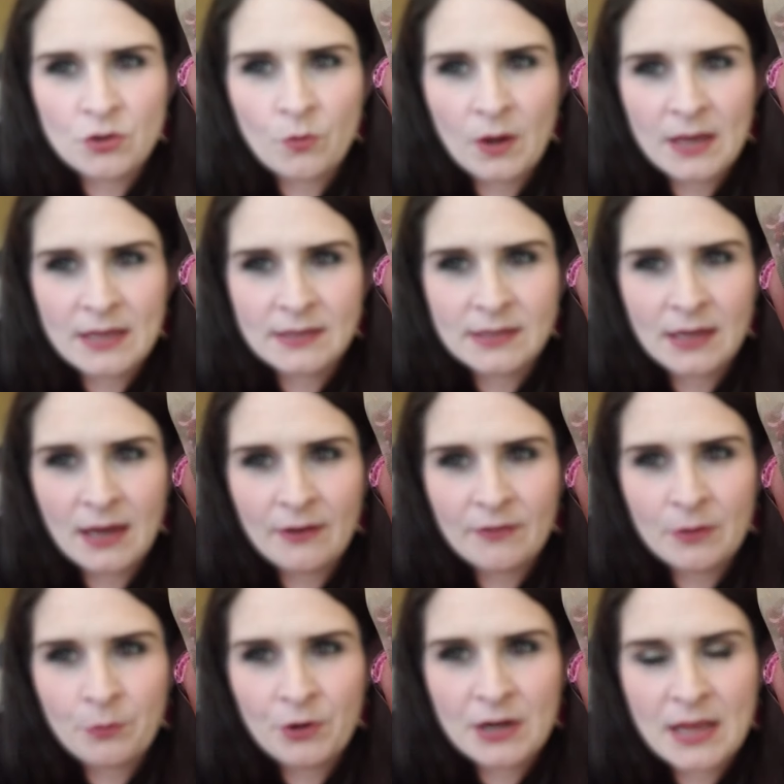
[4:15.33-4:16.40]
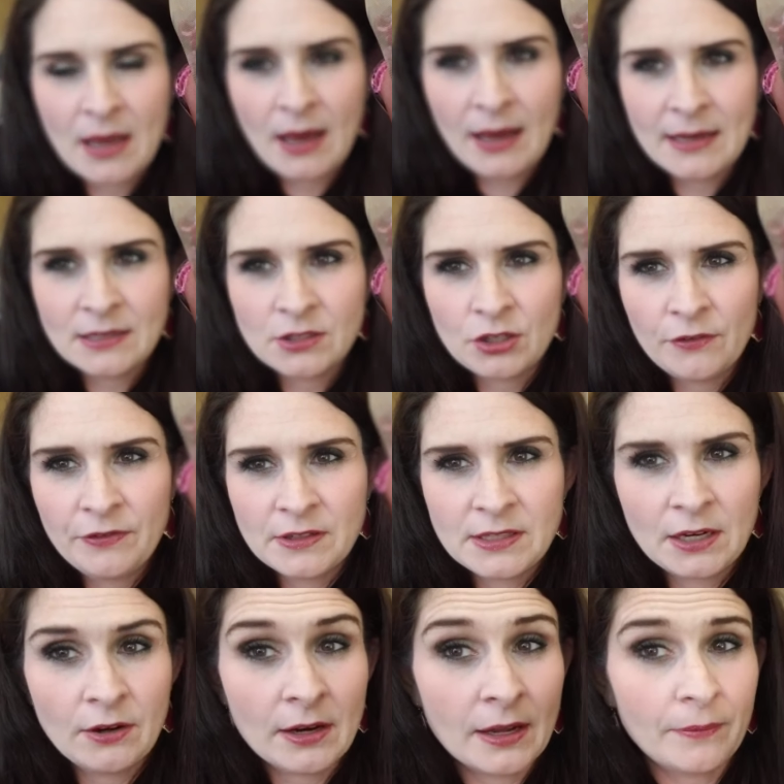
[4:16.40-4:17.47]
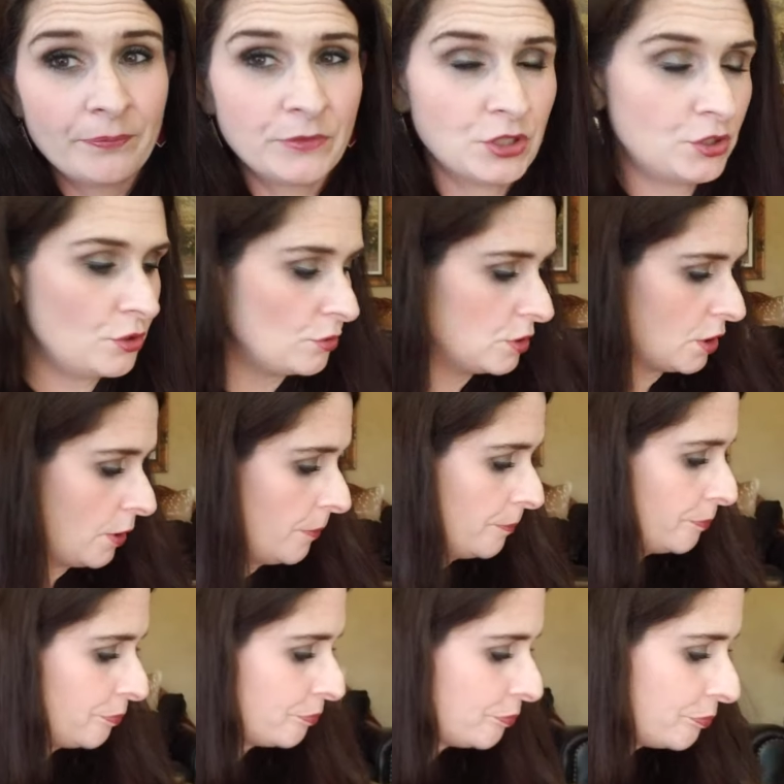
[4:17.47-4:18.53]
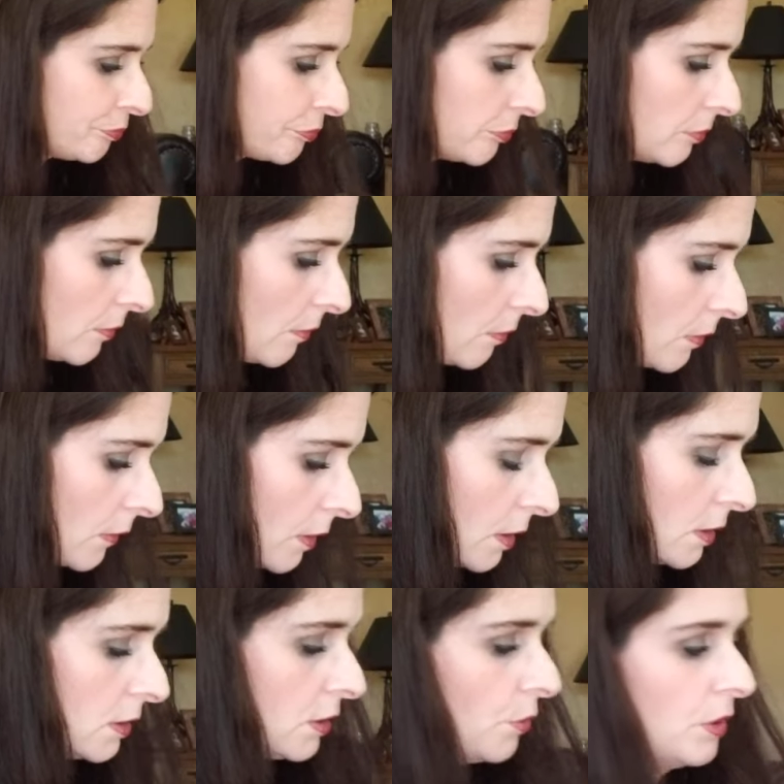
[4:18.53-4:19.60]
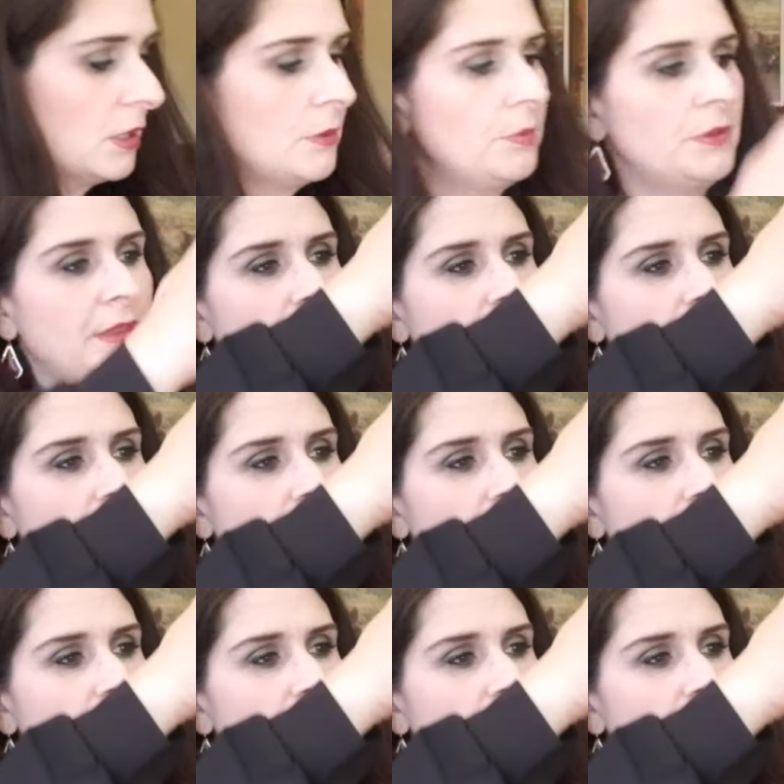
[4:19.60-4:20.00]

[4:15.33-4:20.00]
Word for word: You want it to have a pretty high surface area to do so. So we're going to put